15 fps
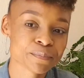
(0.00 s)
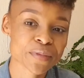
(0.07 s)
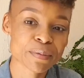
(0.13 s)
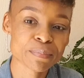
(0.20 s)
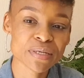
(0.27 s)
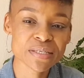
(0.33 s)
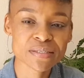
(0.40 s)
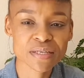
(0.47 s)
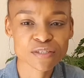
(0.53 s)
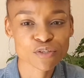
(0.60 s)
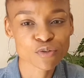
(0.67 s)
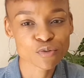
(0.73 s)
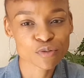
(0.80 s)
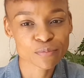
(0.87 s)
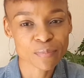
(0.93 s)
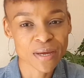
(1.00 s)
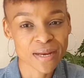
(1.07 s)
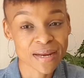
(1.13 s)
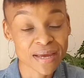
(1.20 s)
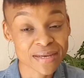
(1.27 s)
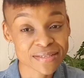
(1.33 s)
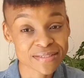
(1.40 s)
Please excuse my
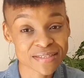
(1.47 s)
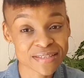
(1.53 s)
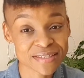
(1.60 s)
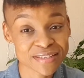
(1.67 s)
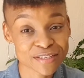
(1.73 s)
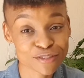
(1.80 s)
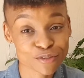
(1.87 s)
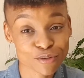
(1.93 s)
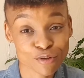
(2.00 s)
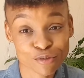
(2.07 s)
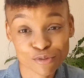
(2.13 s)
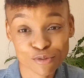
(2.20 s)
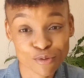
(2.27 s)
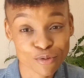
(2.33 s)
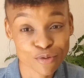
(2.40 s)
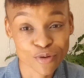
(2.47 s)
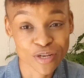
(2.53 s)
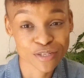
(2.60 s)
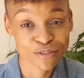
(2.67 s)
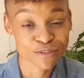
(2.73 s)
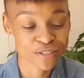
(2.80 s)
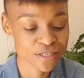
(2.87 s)
lighting, it's not so
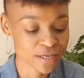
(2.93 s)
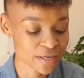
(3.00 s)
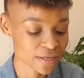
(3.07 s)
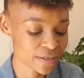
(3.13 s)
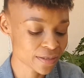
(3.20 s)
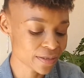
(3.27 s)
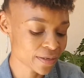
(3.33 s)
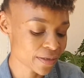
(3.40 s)
great today.